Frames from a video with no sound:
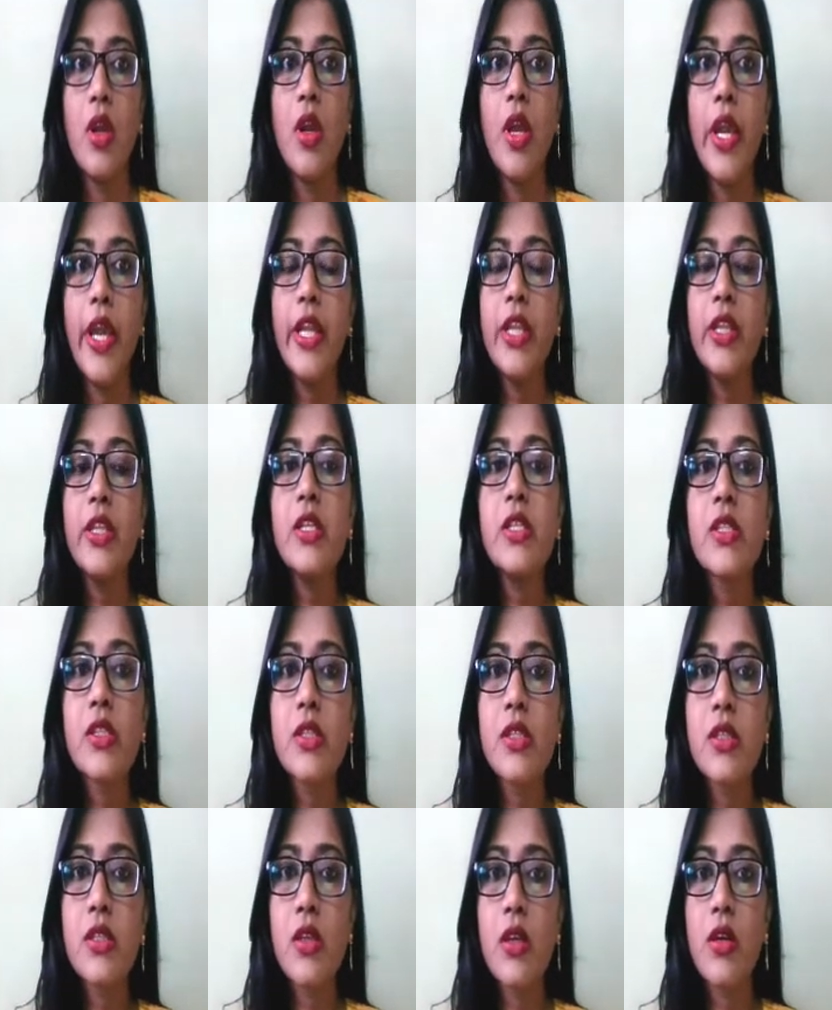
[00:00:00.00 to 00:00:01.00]
In
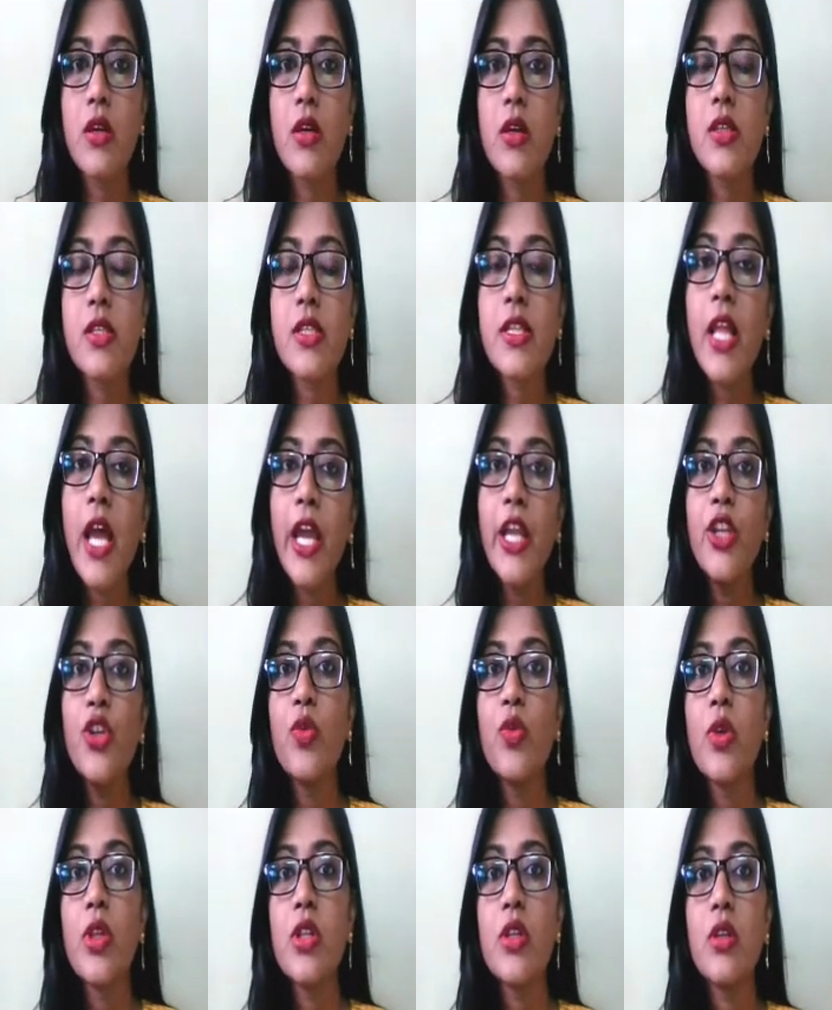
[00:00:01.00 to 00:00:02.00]
this slide, you
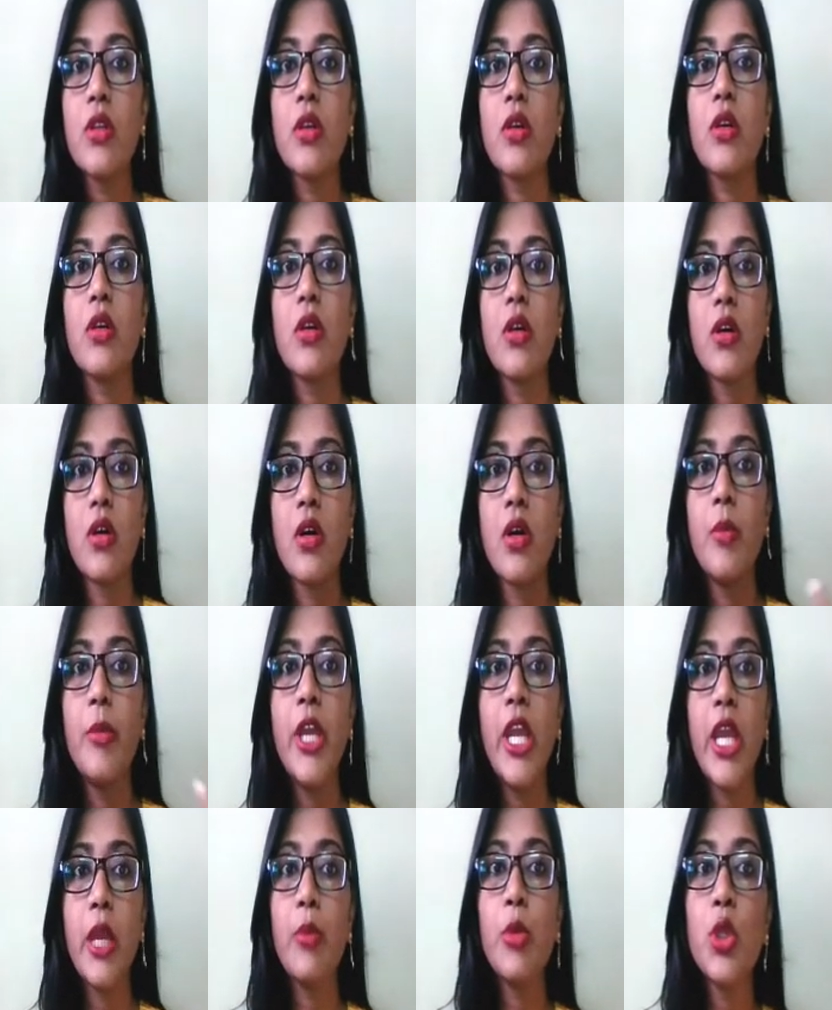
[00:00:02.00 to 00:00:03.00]
will be
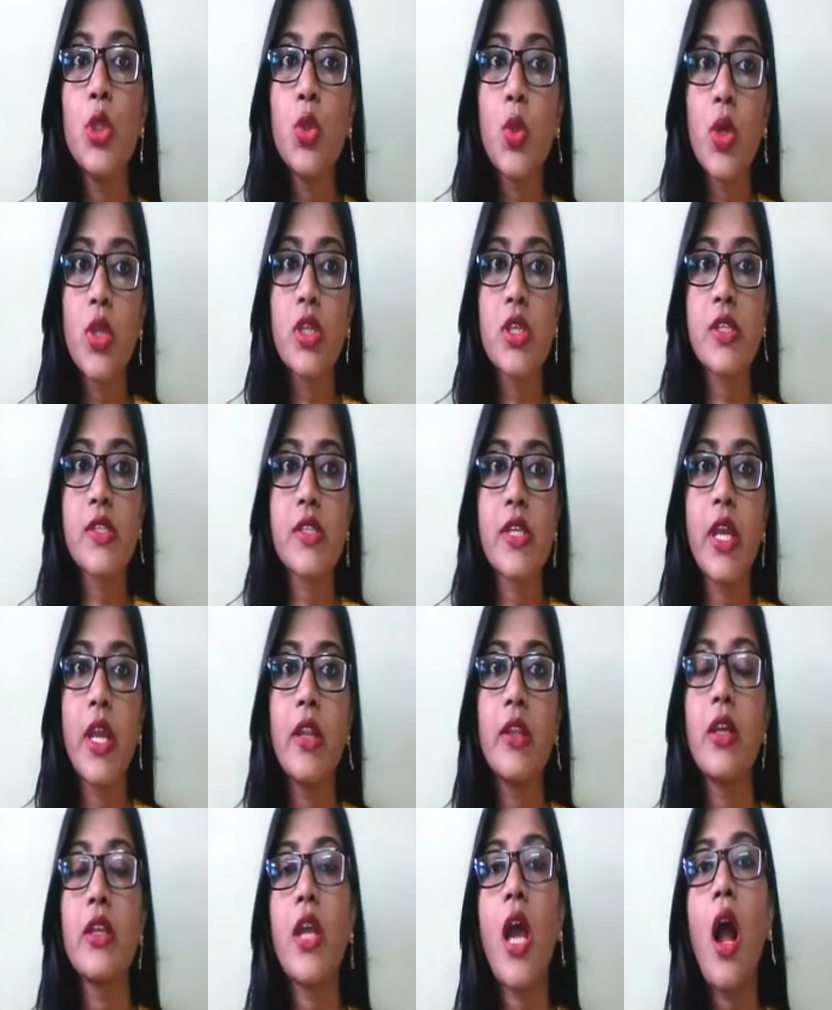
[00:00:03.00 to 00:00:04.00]
able to
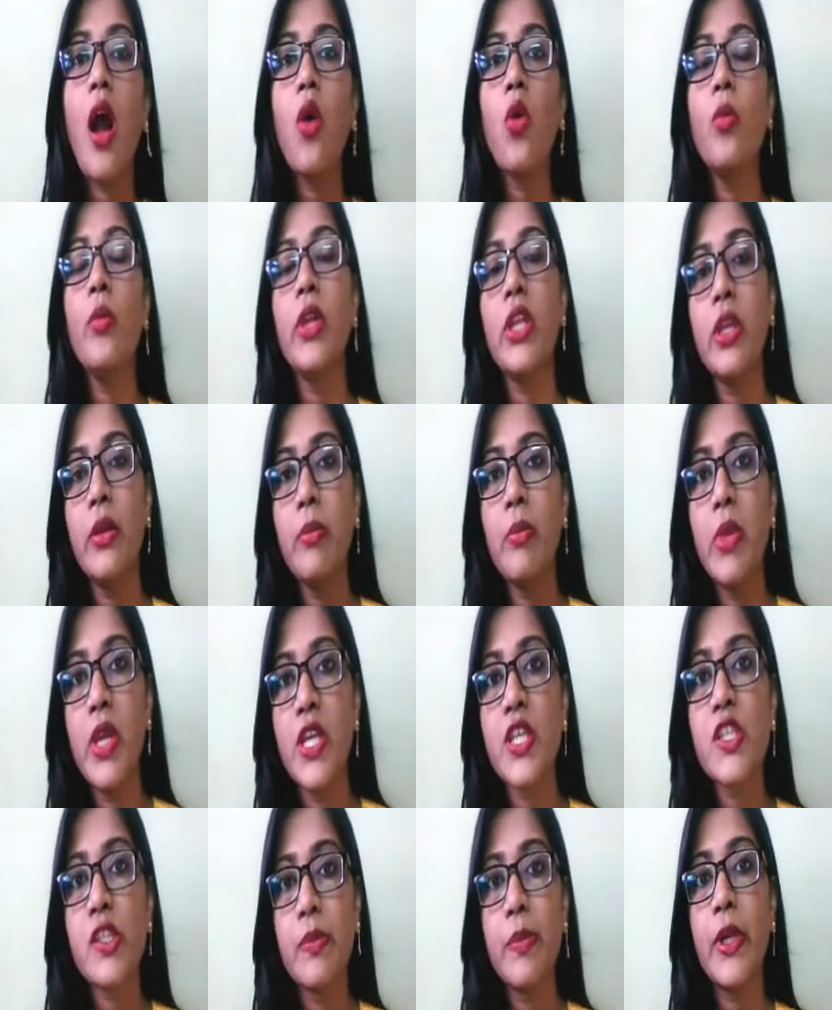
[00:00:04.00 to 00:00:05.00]
understand that how many
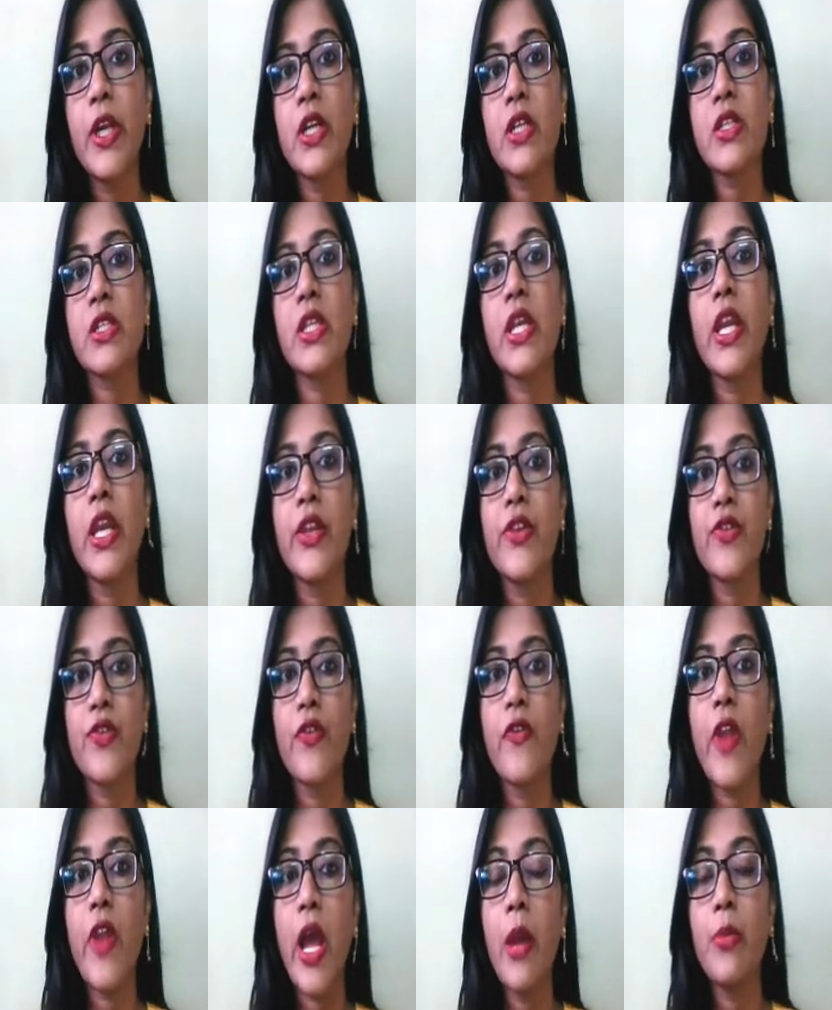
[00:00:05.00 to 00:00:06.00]
base pairs they get
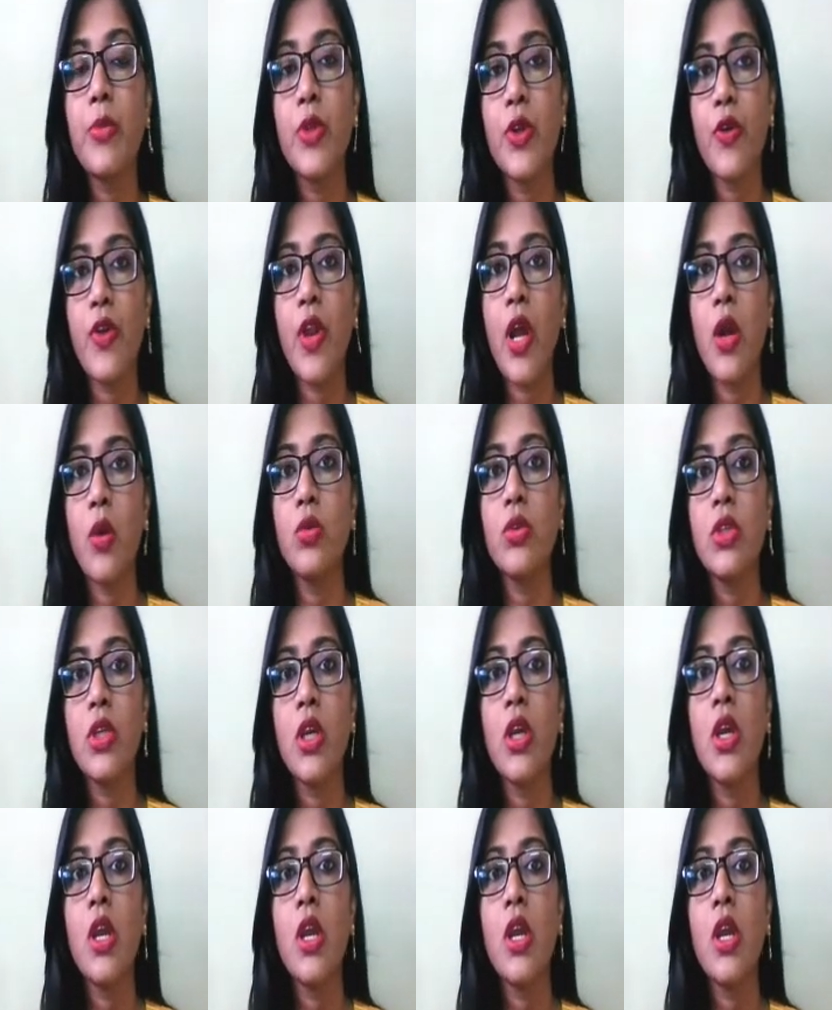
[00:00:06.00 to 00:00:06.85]
wrapped around.